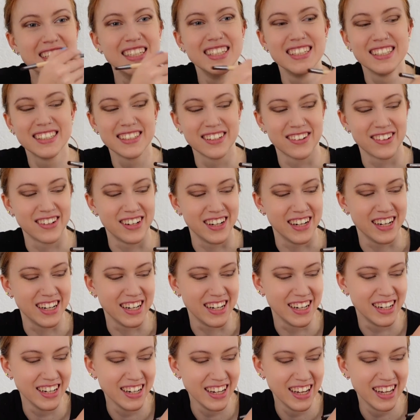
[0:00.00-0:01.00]
Sorry,
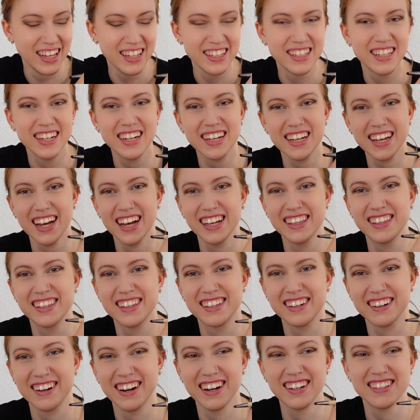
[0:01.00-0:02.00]
the cat
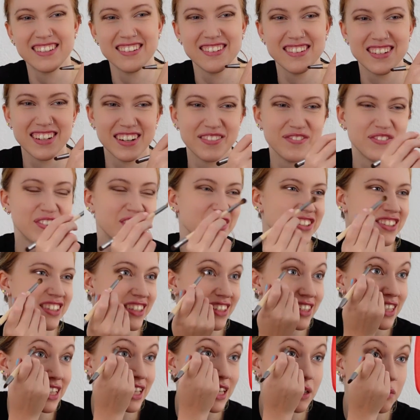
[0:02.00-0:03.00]
tried to jump on
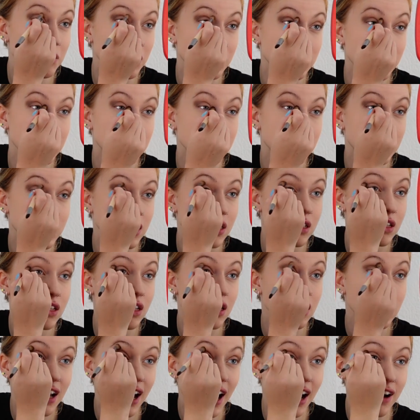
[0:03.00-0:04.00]
the table with me.
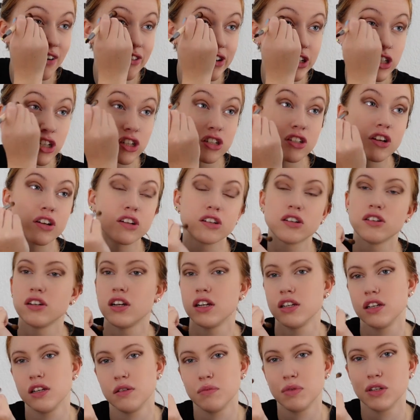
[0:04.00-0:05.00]
Which is not a good
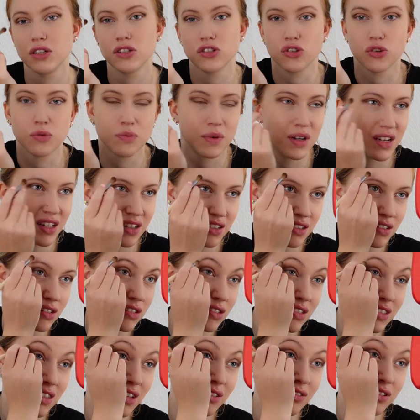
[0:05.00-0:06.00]
idea because all my
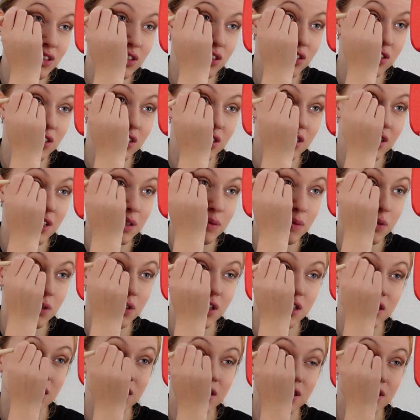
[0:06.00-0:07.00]
stuff is on the table
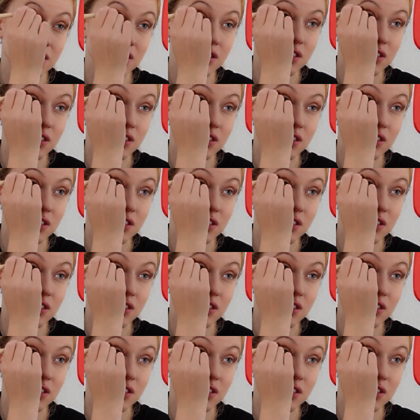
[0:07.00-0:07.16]
right now.